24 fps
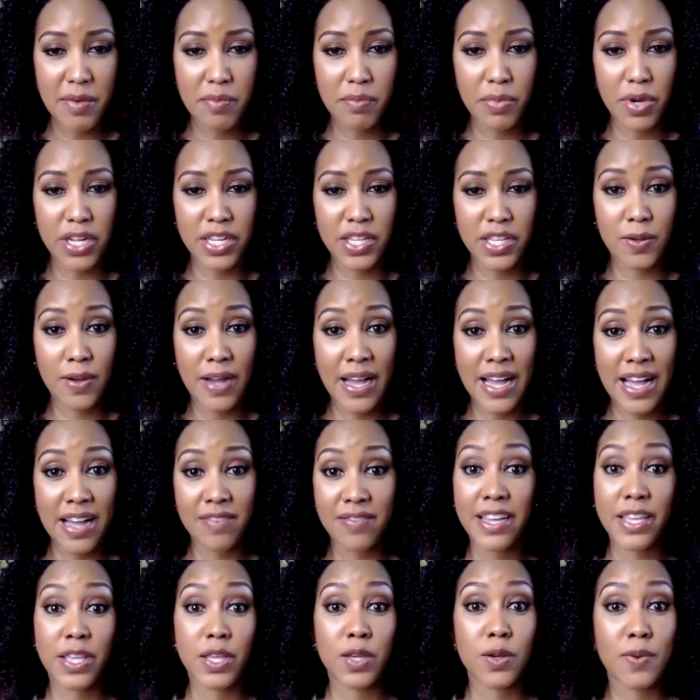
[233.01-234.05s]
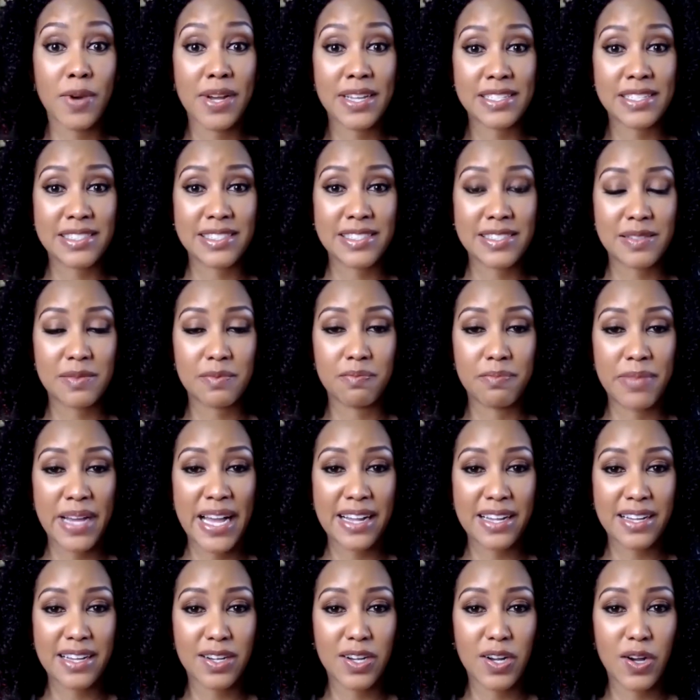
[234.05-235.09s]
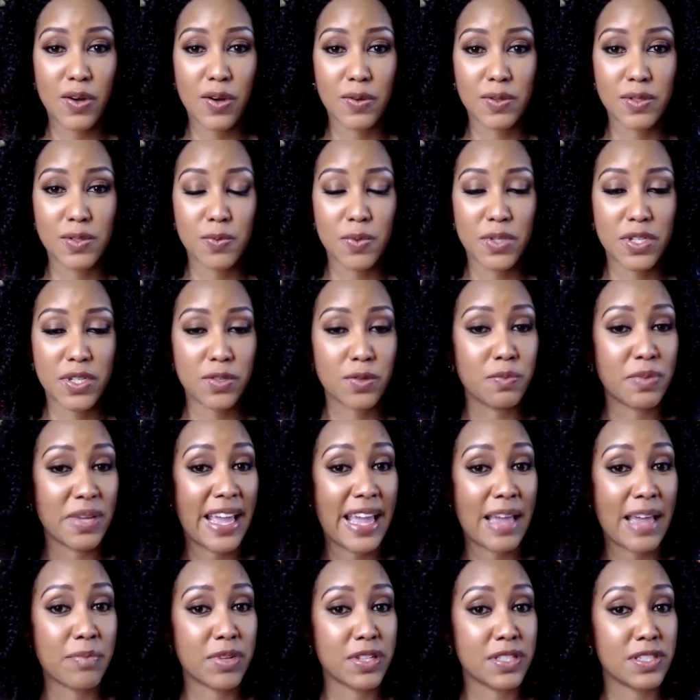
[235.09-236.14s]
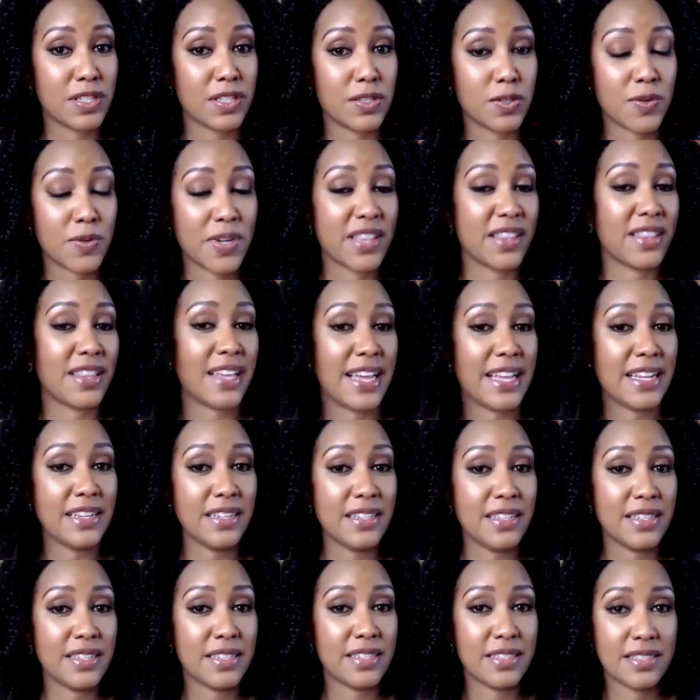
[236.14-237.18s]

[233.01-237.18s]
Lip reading: but you have a US bank account. Would you be able to do it then?